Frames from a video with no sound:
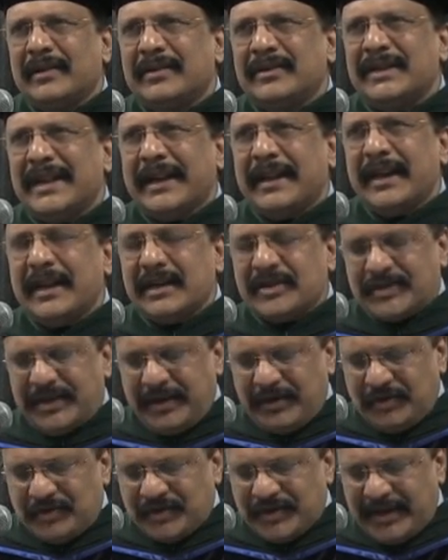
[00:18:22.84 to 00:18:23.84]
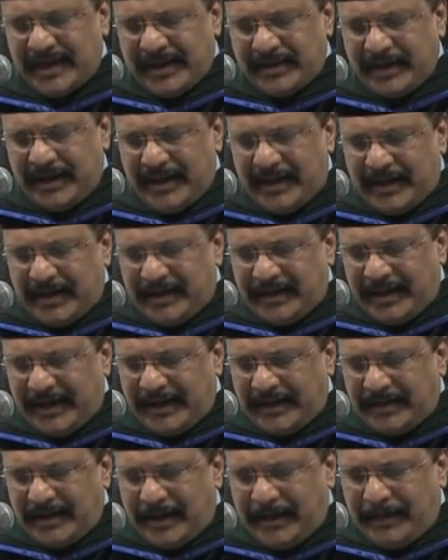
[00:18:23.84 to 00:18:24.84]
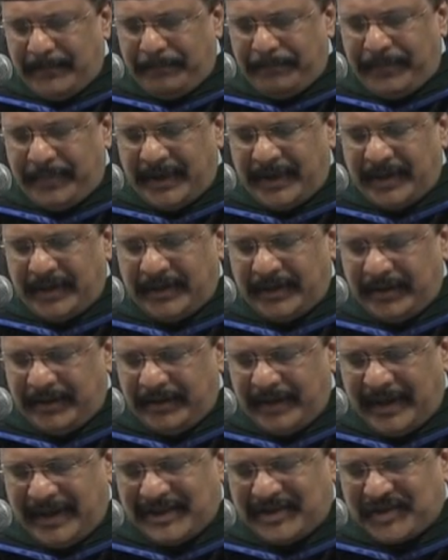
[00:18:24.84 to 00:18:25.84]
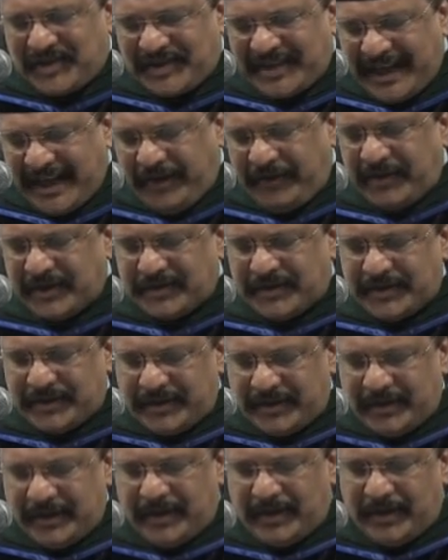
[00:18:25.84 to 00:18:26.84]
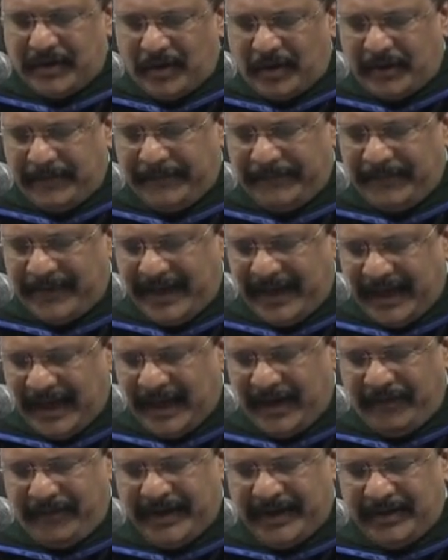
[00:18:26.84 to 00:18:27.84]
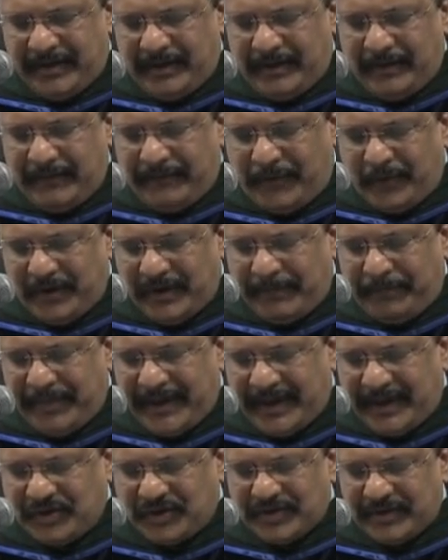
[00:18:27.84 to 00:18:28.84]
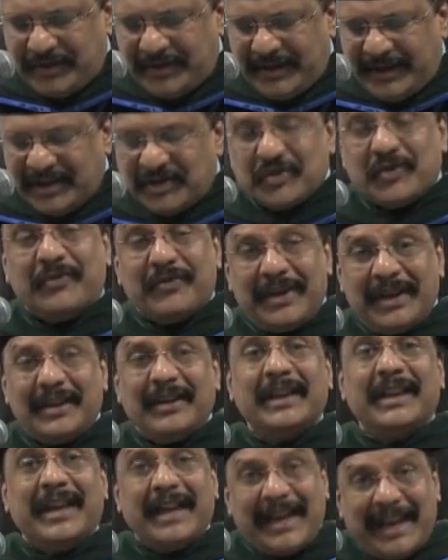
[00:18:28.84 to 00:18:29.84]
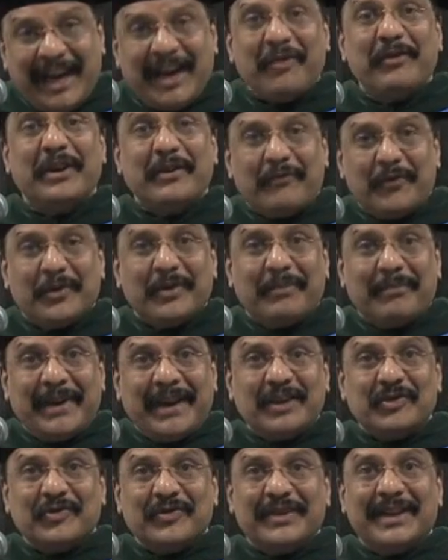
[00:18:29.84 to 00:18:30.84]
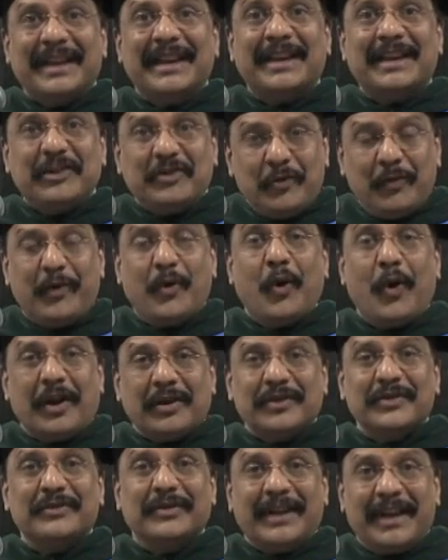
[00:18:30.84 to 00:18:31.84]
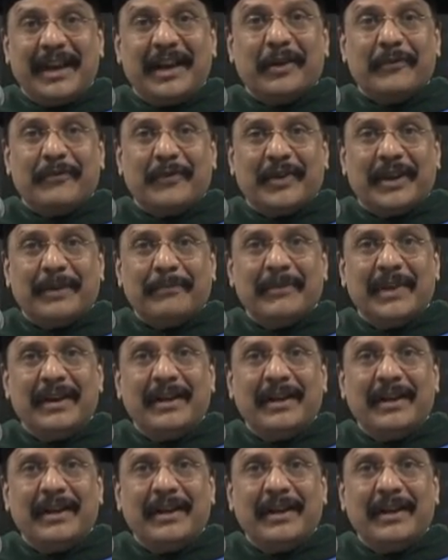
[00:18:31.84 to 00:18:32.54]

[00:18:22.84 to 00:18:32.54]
decades ago said that the secret of caring for the patient is really caring for the patient. You've got to care for them.